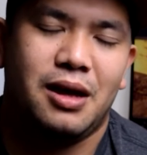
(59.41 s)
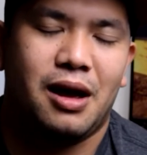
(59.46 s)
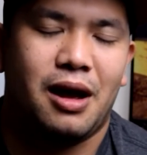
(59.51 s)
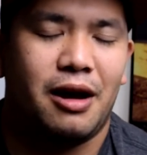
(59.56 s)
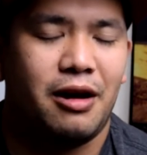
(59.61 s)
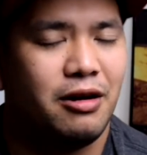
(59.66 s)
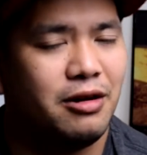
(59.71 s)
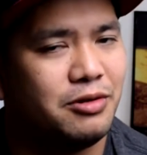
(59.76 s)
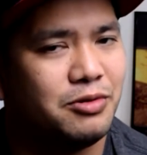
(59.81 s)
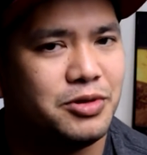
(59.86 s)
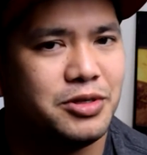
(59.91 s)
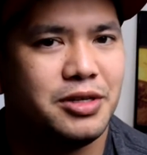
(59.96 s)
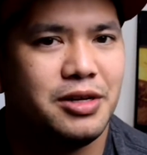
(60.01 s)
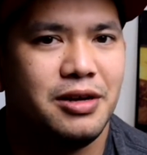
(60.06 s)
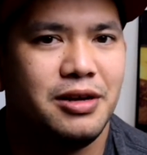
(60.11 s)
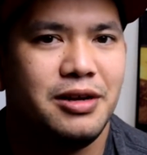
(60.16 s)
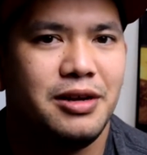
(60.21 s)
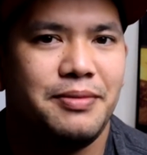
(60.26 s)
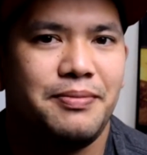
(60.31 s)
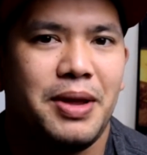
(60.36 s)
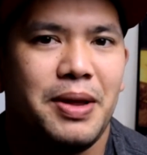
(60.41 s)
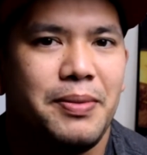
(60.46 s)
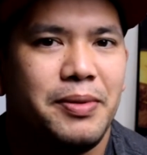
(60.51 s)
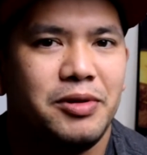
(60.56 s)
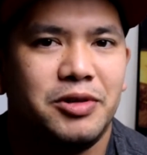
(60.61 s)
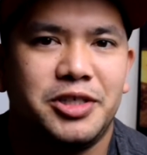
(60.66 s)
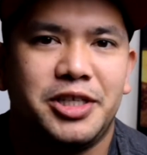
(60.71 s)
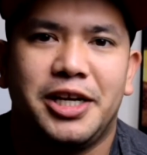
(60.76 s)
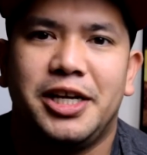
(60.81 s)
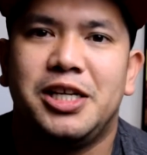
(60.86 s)
I heard it was good and maybe
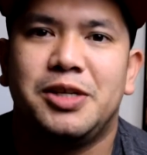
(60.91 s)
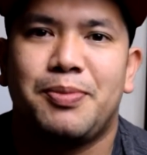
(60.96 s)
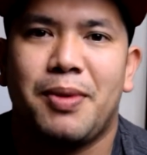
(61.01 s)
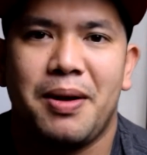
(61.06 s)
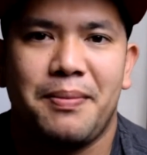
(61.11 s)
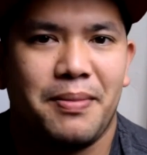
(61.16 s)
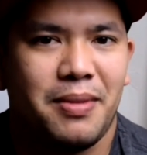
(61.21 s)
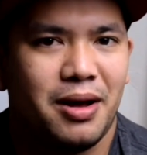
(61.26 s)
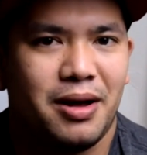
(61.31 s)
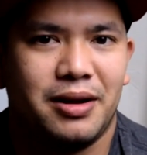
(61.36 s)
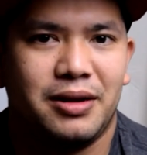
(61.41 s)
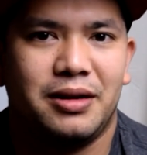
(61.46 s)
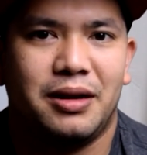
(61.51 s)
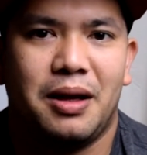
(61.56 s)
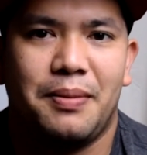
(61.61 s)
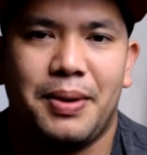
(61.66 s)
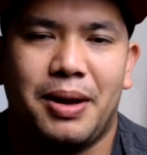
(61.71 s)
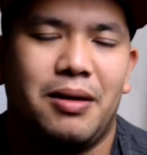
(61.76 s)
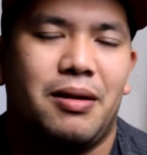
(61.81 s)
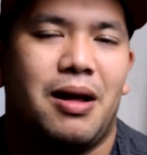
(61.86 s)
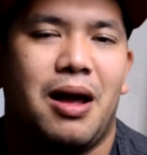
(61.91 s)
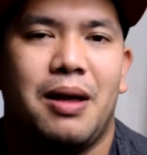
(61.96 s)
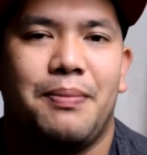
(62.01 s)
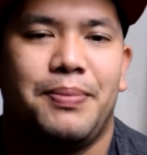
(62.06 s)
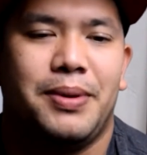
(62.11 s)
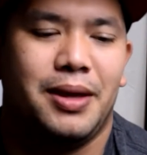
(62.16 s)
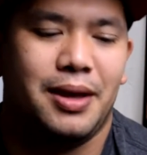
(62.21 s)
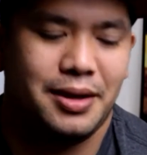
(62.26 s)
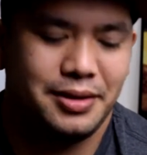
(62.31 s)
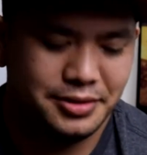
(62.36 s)
it'll change my mind about
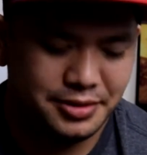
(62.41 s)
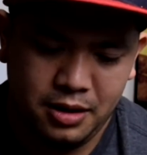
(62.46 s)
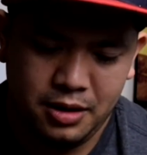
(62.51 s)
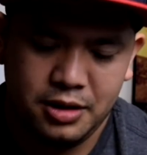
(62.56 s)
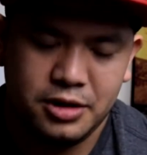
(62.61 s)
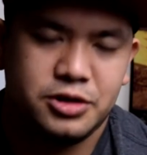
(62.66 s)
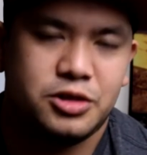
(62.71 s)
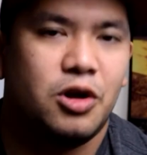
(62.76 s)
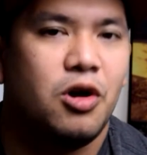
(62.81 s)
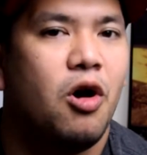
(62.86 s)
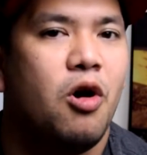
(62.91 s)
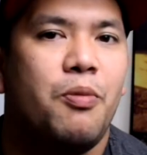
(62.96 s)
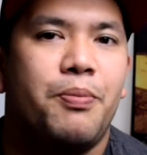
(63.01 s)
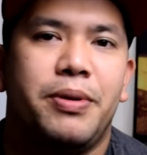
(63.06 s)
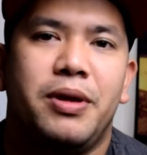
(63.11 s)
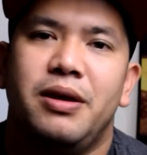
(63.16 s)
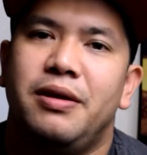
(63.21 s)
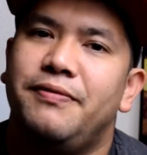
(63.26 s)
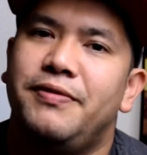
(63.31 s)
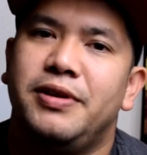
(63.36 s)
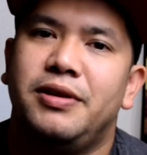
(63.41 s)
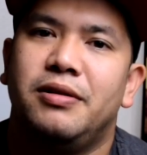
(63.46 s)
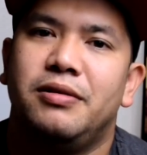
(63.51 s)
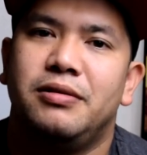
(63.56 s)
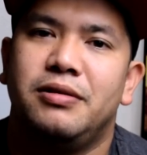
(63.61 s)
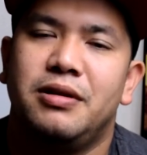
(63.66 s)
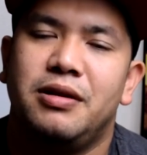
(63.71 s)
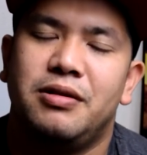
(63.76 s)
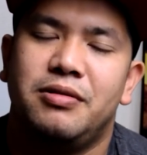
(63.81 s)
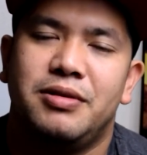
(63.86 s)
IPAs. So Haupia, if you
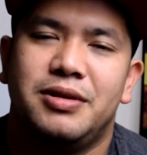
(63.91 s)
don't know,